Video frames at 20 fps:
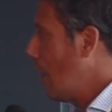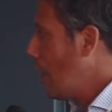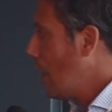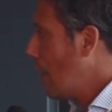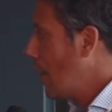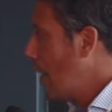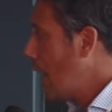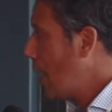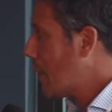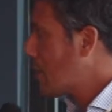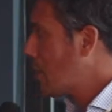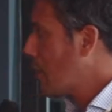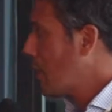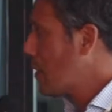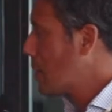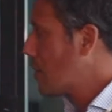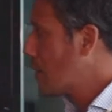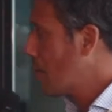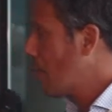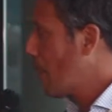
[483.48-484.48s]
Next
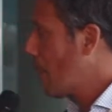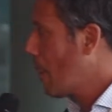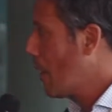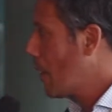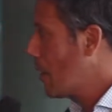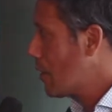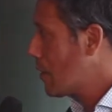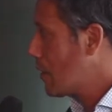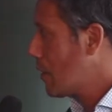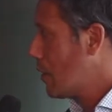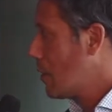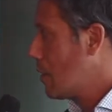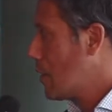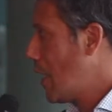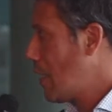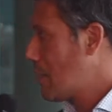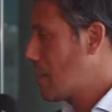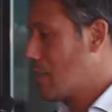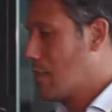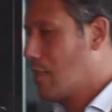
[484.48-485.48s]
is,
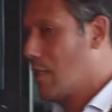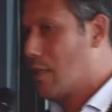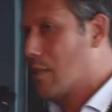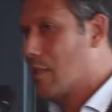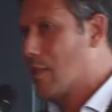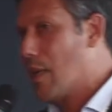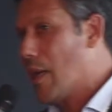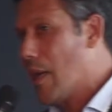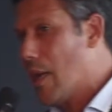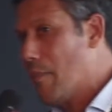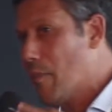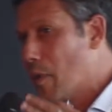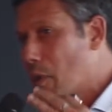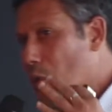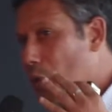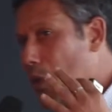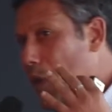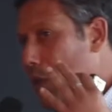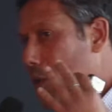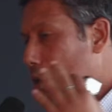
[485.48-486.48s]
that is the time
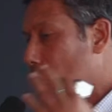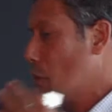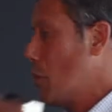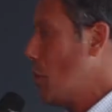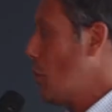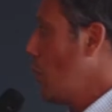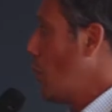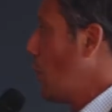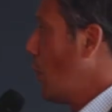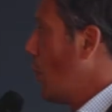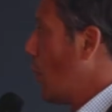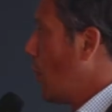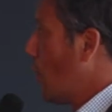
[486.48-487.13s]
you need to